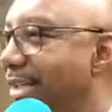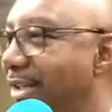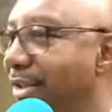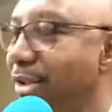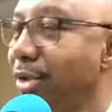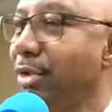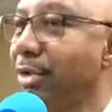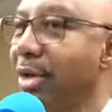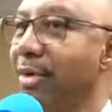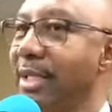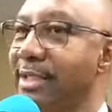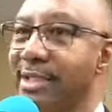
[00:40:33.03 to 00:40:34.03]
Do you
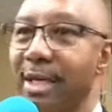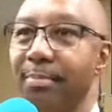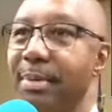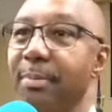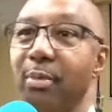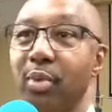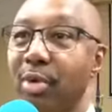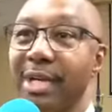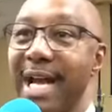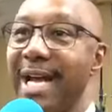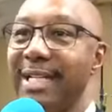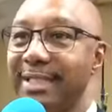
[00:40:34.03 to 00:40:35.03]
know that some people will
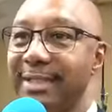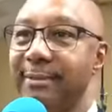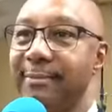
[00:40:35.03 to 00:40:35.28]
not?